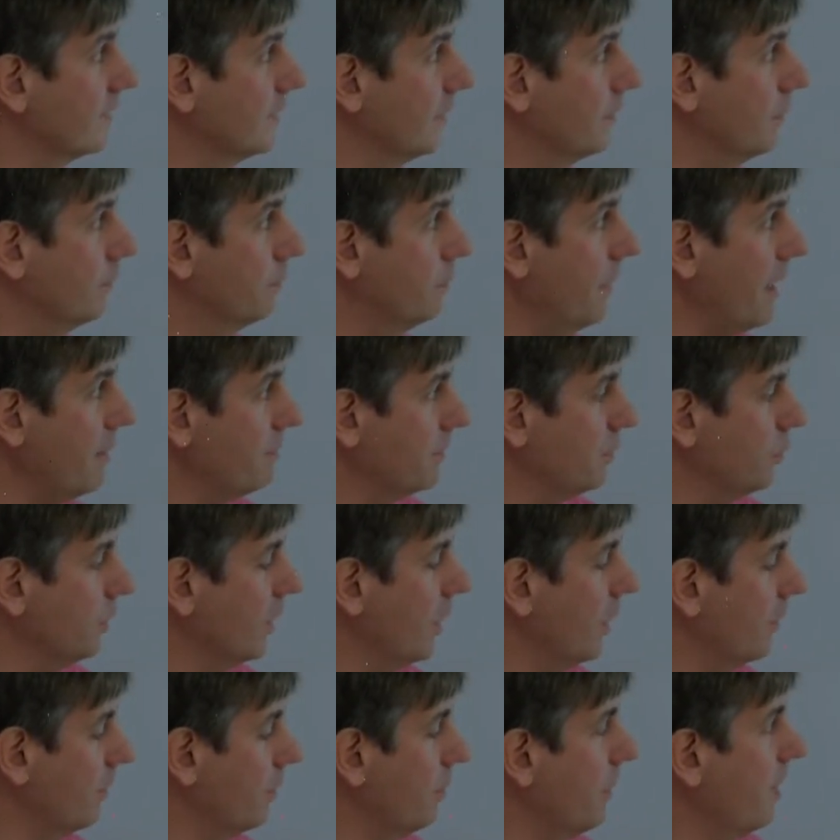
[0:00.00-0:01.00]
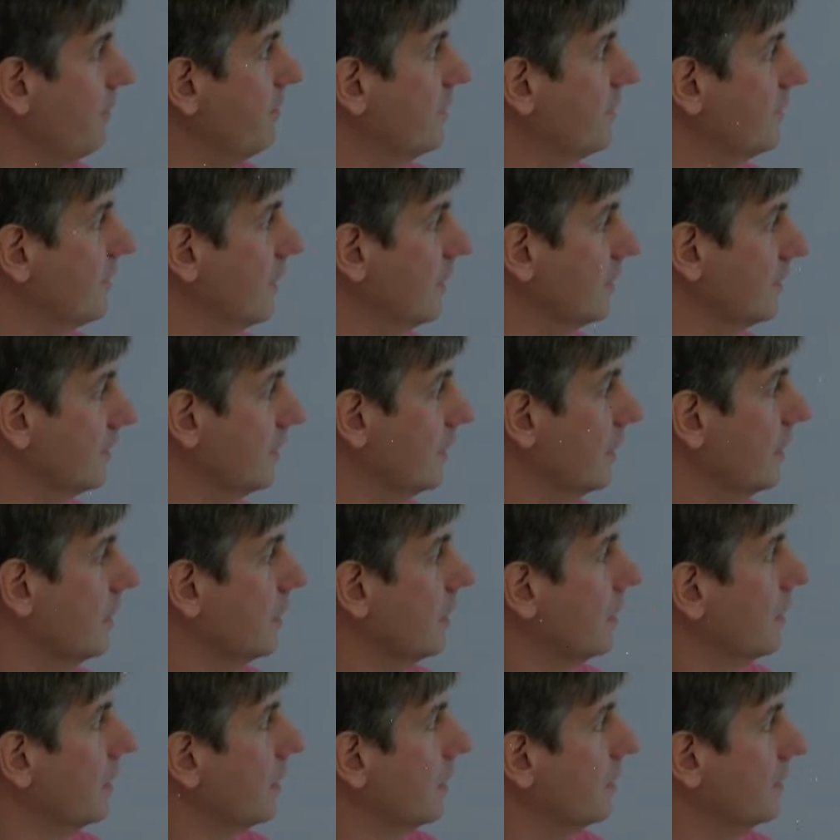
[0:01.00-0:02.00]
And the maps we got from Envisat
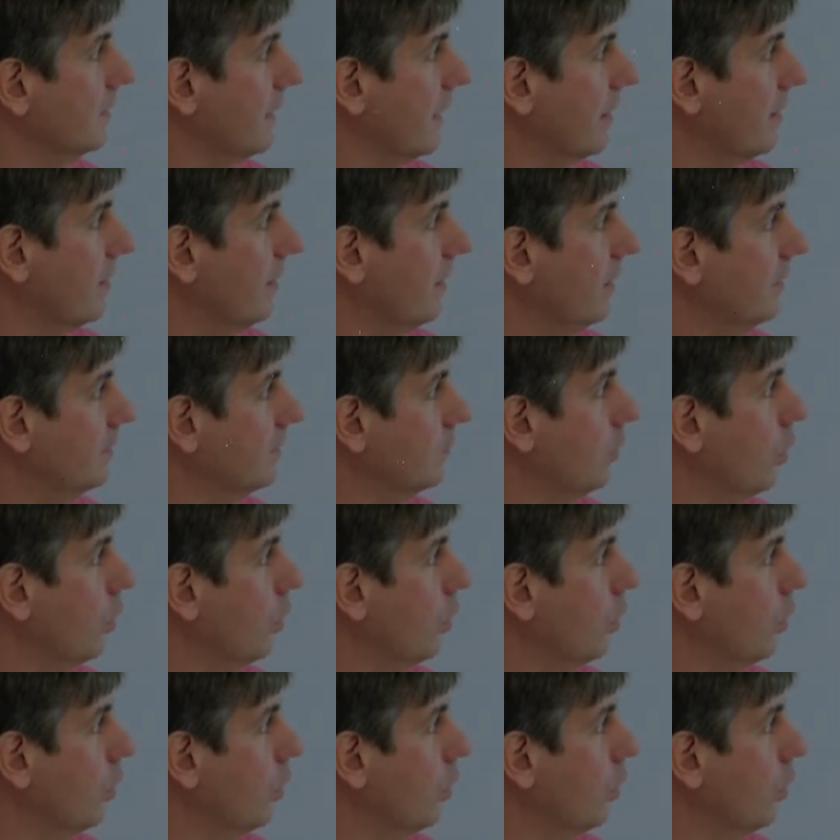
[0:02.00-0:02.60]
is like this.